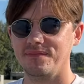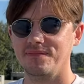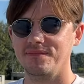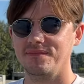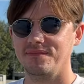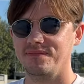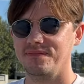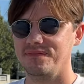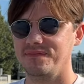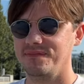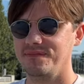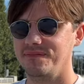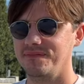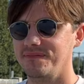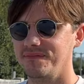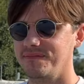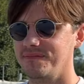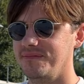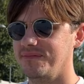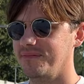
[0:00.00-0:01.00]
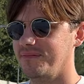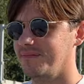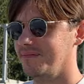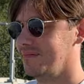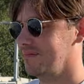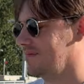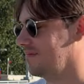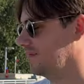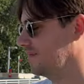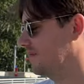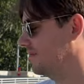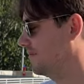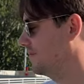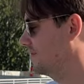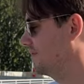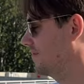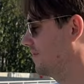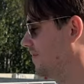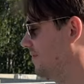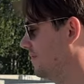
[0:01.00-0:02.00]
Awesome. Well,
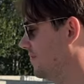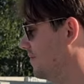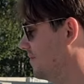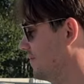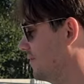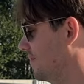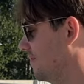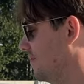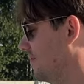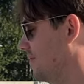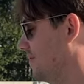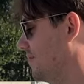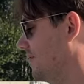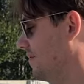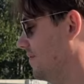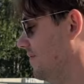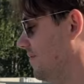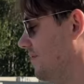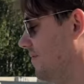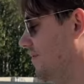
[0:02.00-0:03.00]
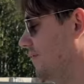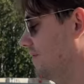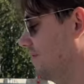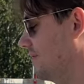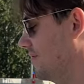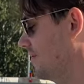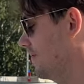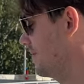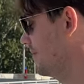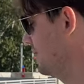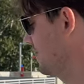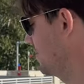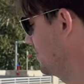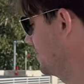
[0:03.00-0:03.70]
let's talk about some of the details. So for